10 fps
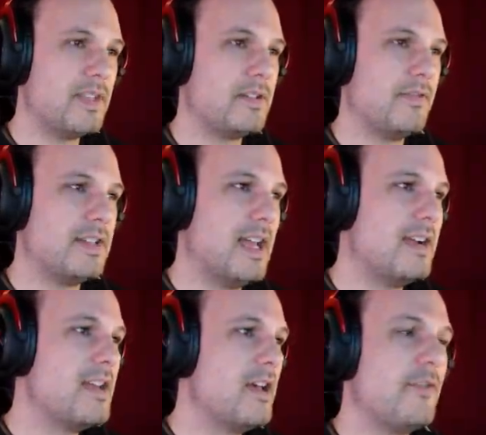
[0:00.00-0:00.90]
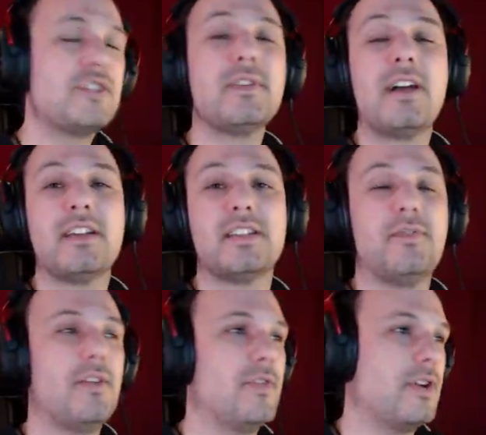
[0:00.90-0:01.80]
there's nothing there. First we cast the
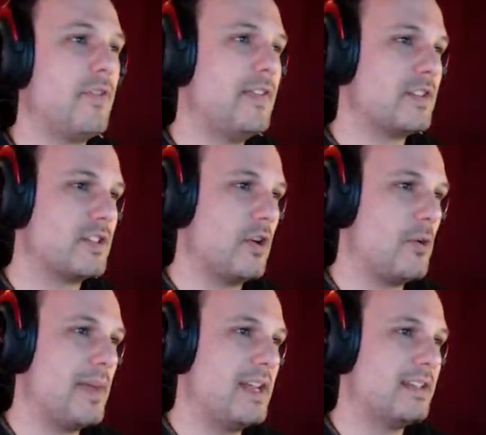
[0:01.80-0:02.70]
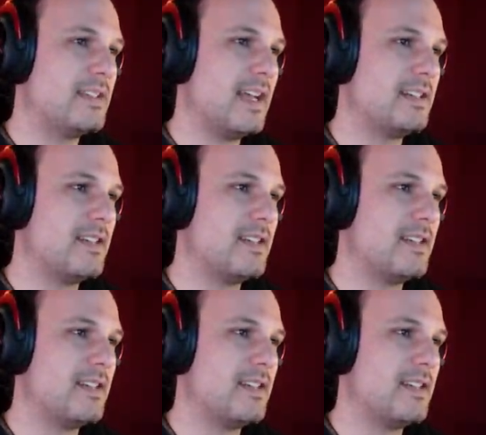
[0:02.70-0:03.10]
one for the thunderstorm, and then the second